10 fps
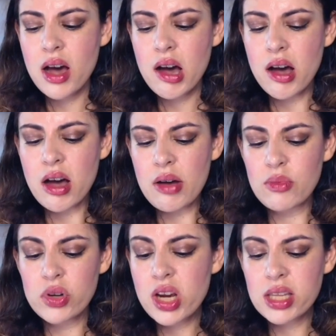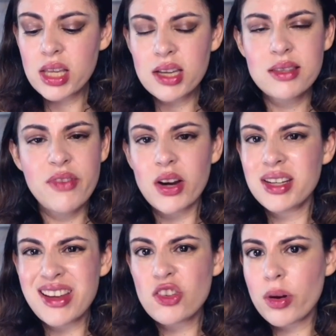which I think is very
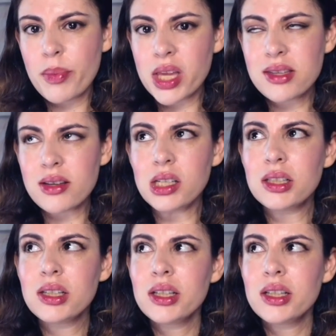detrimental.